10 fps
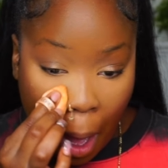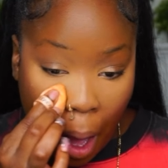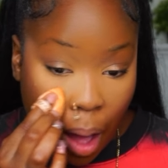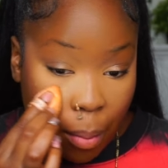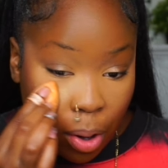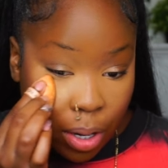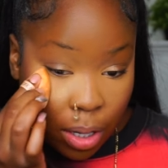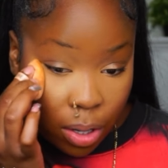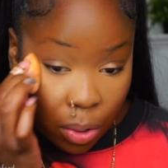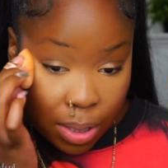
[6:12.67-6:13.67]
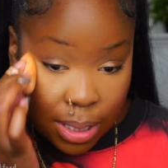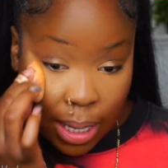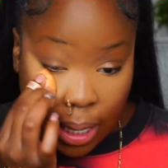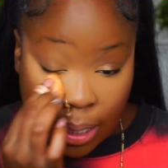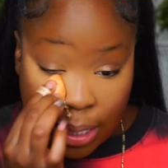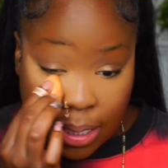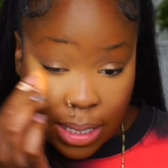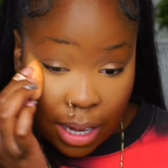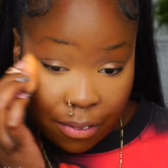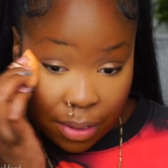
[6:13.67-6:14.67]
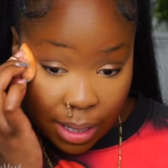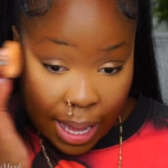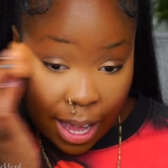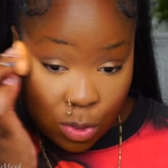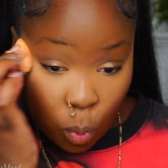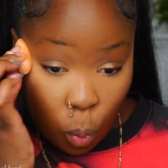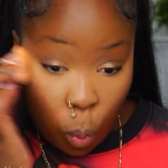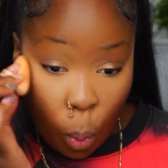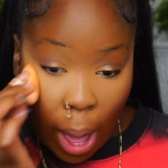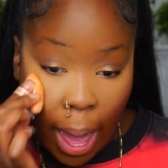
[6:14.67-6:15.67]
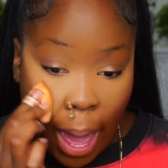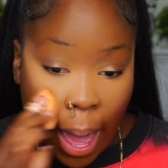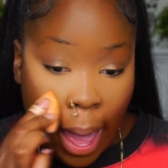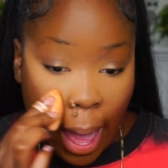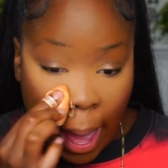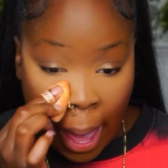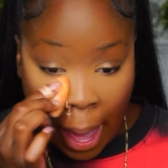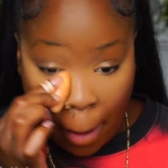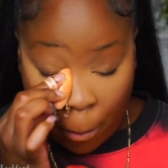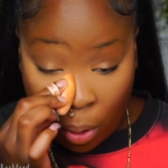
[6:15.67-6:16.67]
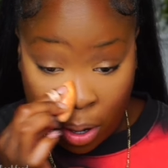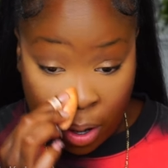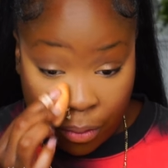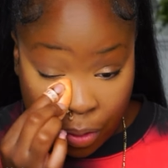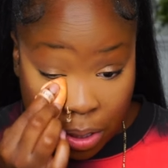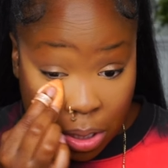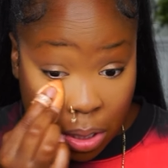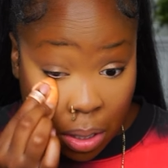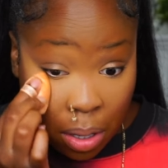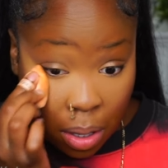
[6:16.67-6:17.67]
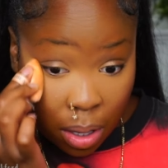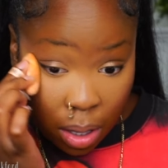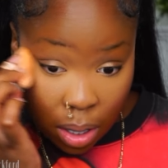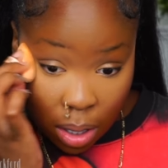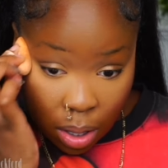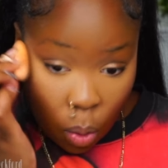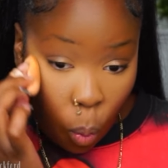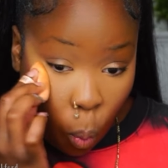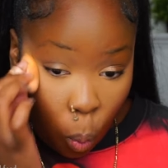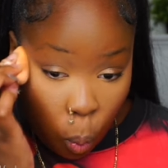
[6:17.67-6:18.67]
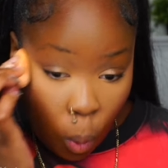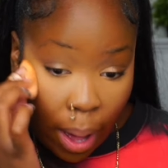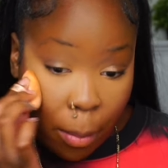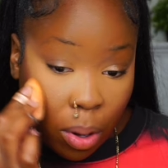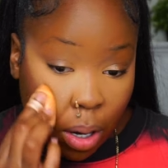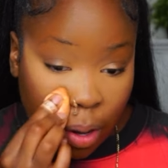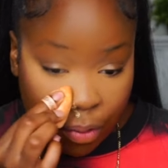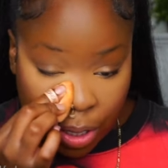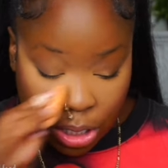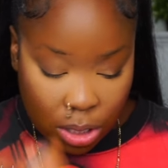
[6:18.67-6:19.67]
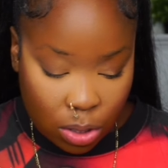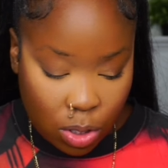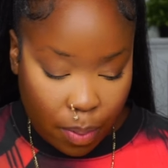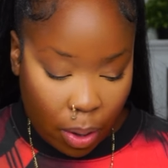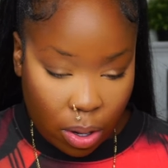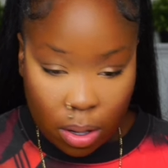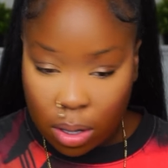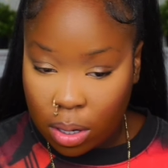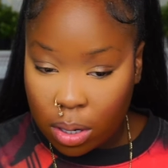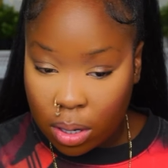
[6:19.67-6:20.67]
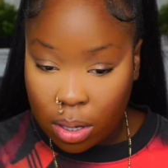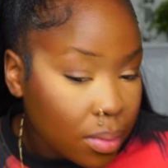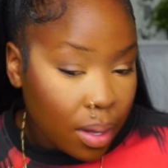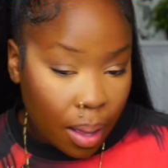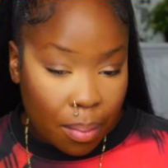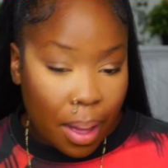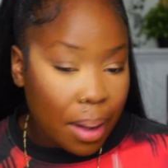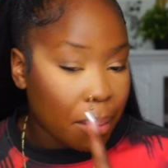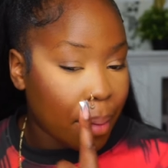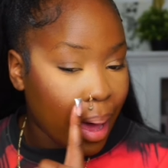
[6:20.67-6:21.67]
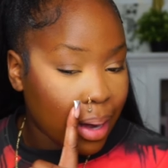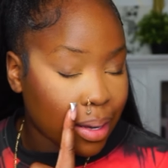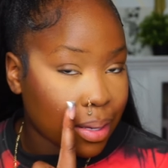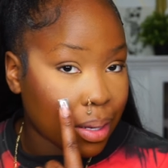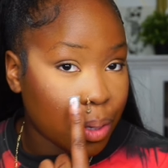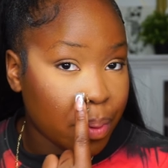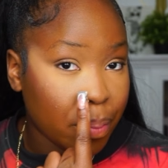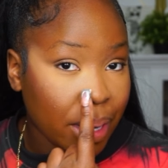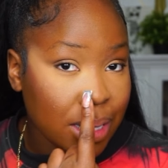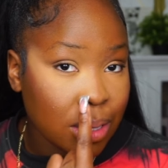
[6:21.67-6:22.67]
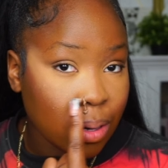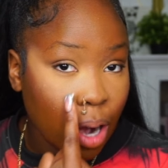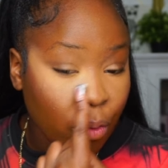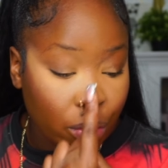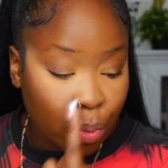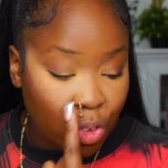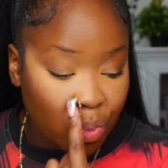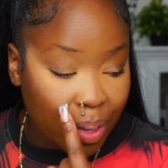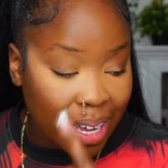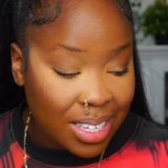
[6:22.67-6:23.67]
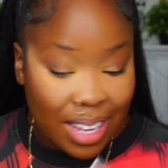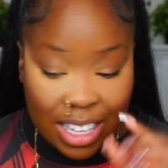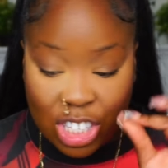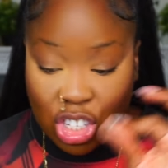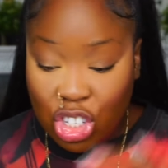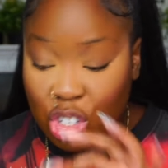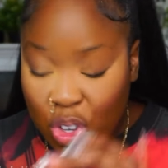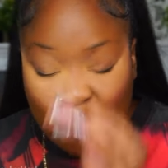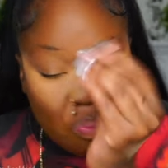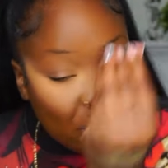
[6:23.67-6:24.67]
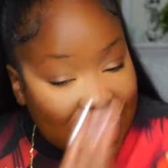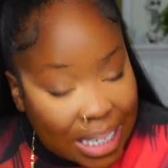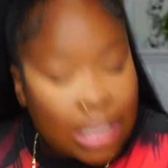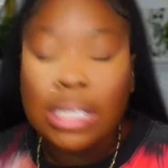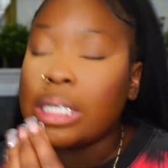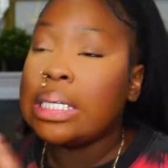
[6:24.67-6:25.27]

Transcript: i'm already noticing this definitely has way more coverage way more coverage than the loose powder i'm kind of mad because a little bit of my concealer got removed because of that stupid